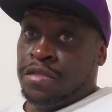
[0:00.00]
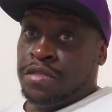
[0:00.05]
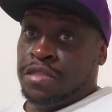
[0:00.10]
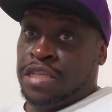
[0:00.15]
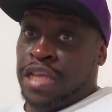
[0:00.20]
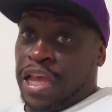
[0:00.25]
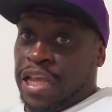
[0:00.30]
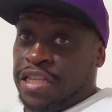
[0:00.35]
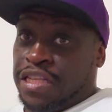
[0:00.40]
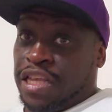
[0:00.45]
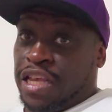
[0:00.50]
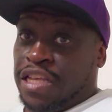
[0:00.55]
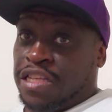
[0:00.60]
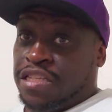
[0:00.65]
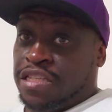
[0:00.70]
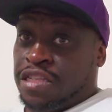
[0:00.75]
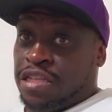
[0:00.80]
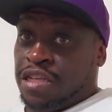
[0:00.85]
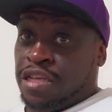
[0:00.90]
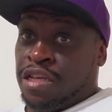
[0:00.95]
This
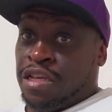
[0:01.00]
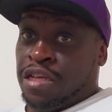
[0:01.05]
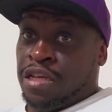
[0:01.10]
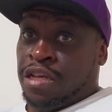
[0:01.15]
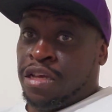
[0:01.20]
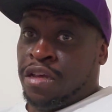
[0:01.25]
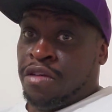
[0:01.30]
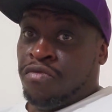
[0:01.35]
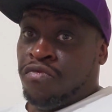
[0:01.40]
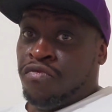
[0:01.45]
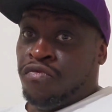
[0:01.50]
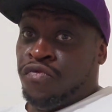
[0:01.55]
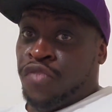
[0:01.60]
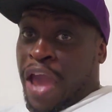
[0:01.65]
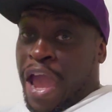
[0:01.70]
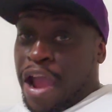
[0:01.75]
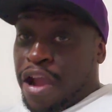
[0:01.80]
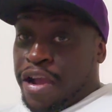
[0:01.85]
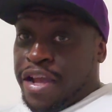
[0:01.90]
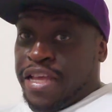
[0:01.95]
is
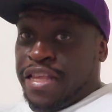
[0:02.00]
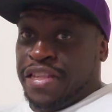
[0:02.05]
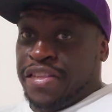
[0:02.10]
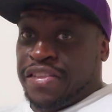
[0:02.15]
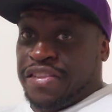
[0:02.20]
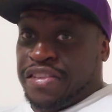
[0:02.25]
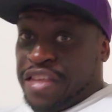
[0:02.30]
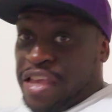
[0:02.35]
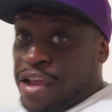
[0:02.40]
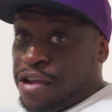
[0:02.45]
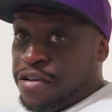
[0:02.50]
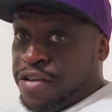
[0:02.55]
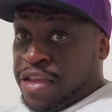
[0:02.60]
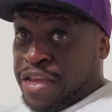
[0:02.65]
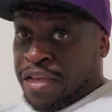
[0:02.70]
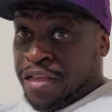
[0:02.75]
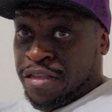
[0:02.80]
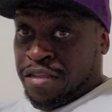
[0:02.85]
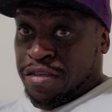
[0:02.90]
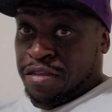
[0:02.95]
very
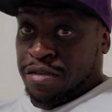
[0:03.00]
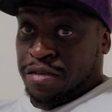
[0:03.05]
serious.